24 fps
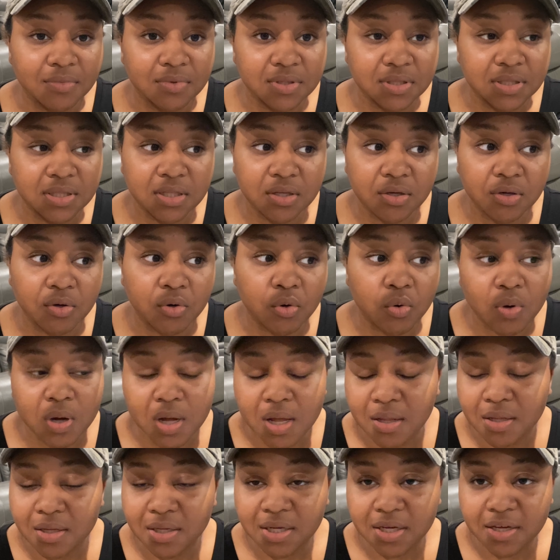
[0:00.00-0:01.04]
the
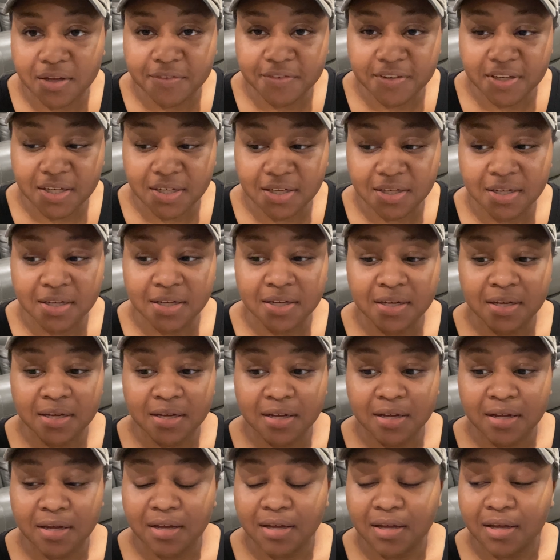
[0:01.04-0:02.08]
quality of it
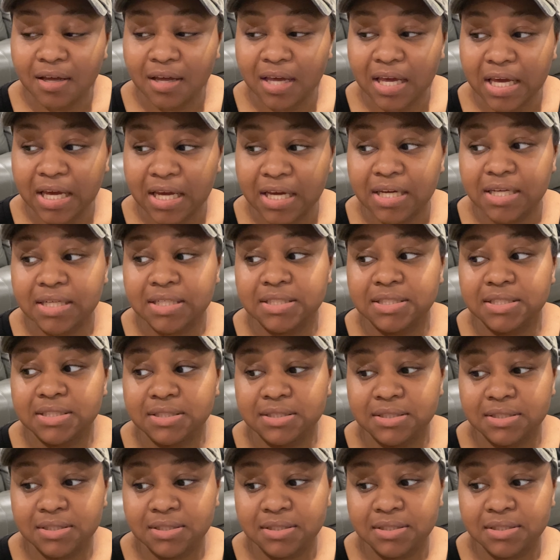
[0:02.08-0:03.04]
and